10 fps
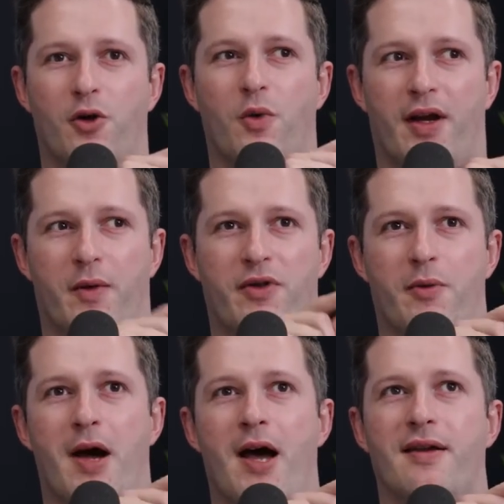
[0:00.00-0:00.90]
working with your
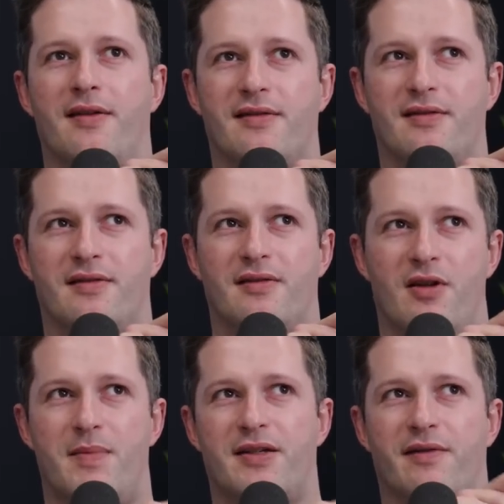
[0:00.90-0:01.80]
partners to
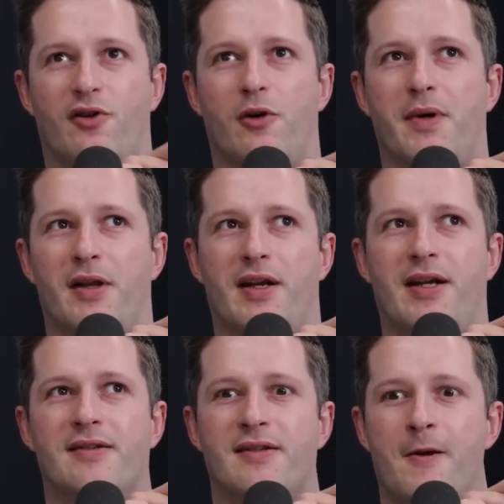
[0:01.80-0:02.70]
the best of your
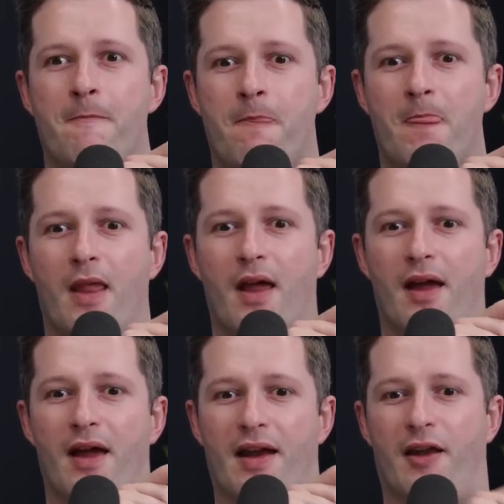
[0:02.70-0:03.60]
abilities
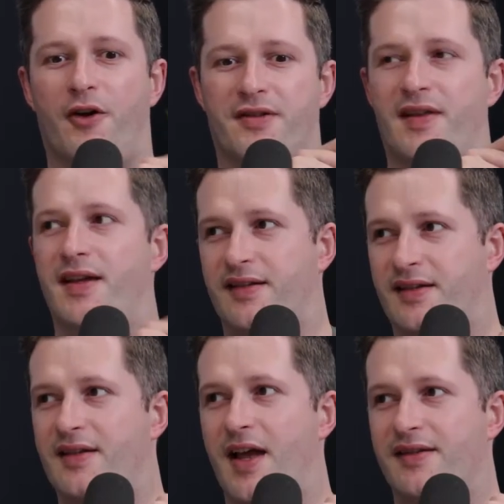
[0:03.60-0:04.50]
unlocks their
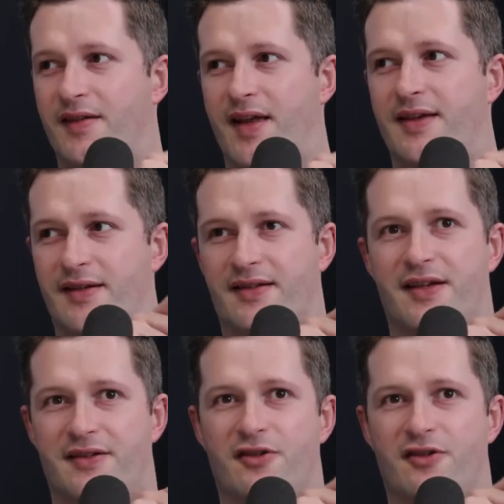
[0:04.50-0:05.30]
success, and their success in